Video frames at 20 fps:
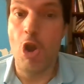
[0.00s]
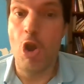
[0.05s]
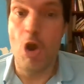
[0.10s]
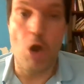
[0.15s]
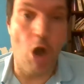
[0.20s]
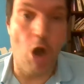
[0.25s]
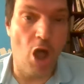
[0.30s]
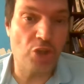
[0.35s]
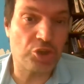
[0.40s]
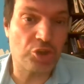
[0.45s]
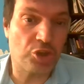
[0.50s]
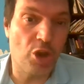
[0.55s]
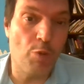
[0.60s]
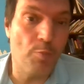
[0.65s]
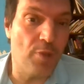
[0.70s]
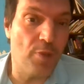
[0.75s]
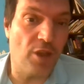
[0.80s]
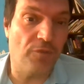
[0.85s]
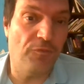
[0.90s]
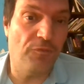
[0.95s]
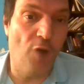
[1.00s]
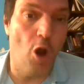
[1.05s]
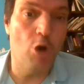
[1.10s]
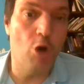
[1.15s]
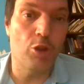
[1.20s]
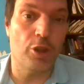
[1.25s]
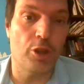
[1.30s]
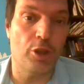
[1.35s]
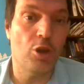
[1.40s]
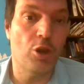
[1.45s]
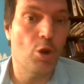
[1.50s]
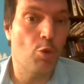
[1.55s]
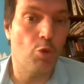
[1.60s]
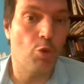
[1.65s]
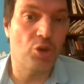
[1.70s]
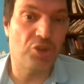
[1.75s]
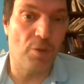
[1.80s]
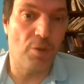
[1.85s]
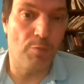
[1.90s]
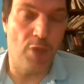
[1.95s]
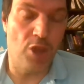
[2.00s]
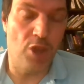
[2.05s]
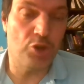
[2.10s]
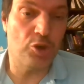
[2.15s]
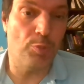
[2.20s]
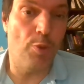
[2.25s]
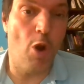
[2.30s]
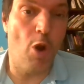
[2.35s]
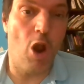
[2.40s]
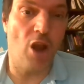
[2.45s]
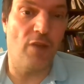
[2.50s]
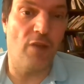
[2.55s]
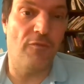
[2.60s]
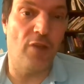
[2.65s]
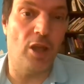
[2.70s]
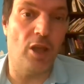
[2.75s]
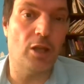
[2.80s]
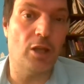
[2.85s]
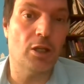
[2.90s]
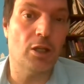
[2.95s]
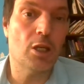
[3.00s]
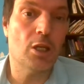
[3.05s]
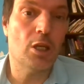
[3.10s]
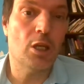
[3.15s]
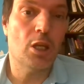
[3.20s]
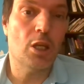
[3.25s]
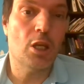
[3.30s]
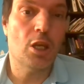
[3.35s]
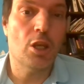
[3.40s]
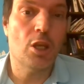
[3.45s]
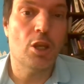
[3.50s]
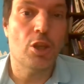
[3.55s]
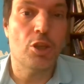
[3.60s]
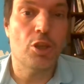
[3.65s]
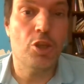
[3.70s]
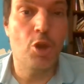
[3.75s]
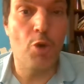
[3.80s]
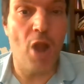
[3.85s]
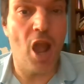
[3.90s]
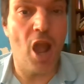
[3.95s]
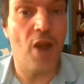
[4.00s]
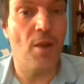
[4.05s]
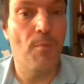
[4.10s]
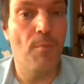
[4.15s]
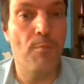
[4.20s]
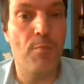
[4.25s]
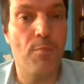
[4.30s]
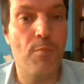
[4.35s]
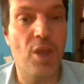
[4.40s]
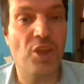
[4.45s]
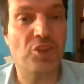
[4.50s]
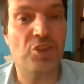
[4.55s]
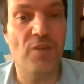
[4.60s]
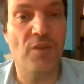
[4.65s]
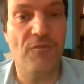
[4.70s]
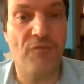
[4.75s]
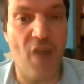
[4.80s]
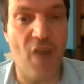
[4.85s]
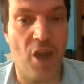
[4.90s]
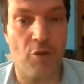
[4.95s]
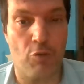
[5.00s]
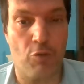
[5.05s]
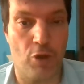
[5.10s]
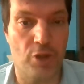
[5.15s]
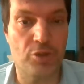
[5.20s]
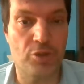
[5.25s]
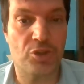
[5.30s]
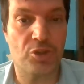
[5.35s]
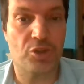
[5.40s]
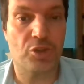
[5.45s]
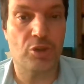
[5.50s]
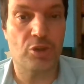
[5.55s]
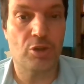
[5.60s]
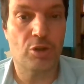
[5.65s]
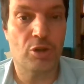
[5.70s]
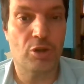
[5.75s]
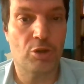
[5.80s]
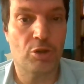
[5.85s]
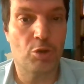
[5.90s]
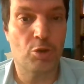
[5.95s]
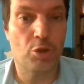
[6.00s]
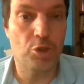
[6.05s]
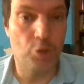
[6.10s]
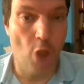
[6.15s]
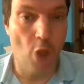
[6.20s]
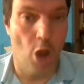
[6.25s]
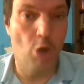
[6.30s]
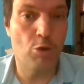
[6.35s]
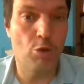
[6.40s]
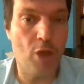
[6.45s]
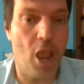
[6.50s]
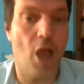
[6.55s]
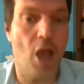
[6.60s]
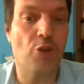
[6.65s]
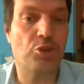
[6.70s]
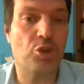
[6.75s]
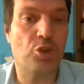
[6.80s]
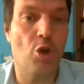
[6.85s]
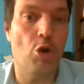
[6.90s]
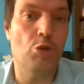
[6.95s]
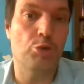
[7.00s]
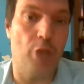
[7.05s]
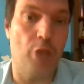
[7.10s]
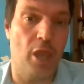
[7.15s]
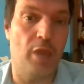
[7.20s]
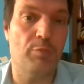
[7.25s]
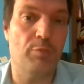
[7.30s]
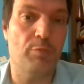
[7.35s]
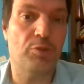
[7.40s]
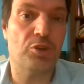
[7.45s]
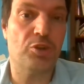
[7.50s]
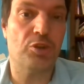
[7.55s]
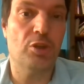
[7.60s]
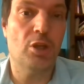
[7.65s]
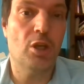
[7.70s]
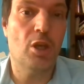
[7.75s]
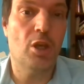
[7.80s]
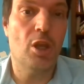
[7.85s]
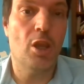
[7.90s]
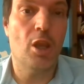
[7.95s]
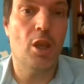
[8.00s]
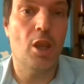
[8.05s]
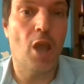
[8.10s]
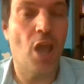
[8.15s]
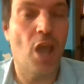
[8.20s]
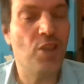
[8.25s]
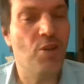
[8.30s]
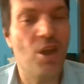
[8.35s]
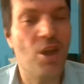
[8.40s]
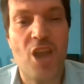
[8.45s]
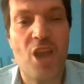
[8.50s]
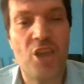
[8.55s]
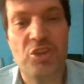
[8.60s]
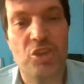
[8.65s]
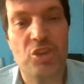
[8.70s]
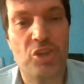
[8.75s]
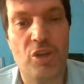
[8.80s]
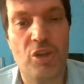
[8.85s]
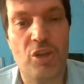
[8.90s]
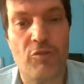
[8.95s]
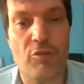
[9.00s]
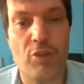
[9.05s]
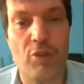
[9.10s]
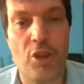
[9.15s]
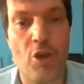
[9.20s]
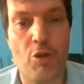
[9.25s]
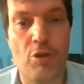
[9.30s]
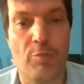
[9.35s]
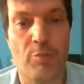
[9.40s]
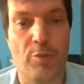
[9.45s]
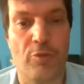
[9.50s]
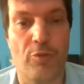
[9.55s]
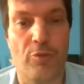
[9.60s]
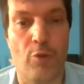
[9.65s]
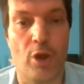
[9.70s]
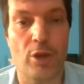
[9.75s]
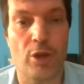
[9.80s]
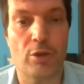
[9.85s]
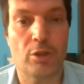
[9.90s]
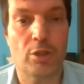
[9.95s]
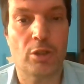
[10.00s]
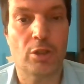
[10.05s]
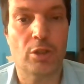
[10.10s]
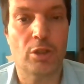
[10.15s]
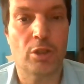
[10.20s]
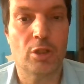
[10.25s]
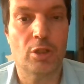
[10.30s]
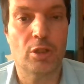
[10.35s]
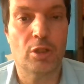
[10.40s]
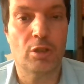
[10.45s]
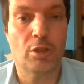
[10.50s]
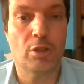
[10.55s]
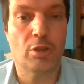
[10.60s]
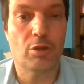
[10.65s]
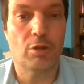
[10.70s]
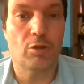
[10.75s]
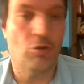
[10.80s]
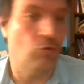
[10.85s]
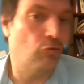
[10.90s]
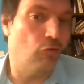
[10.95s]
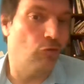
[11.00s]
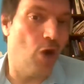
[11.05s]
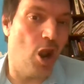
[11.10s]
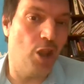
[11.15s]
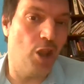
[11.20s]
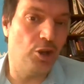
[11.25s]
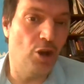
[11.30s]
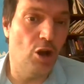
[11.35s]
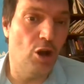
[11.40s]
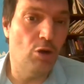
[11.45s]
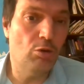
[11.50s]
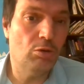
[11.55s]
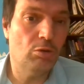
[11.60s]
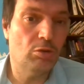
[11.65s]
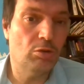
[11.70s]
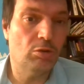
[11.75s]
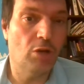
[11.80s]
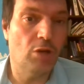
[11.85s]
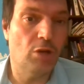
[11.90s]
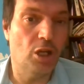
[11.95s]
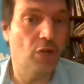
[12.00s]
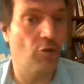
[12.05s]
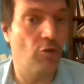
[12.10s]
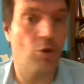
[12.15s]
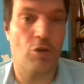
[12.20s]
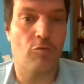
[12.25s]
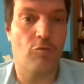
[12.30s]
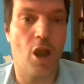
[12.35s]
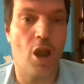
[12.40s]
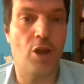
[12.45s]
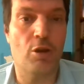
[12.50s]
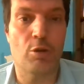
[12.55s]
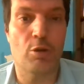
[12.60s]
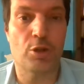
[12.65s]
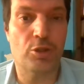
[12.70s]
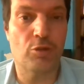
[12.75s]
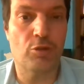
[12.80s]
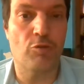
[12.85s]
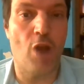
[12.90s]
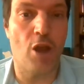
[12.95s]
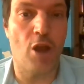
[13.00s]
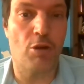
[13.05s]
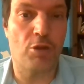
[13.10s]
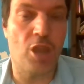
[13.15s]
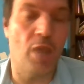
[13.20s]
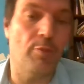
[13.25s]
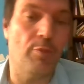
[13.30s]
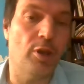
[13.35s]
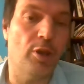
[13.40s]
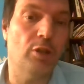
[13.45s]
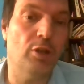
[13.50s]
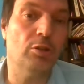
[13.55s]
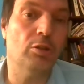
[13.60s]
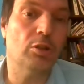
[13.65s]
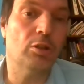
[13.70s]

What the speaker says: Also, Mick Foley was a major part of it. You had a mix of veterans, known household names, and you had guys that you never really heard of before. Rhino, I never heard of Rhino until Rhino came in.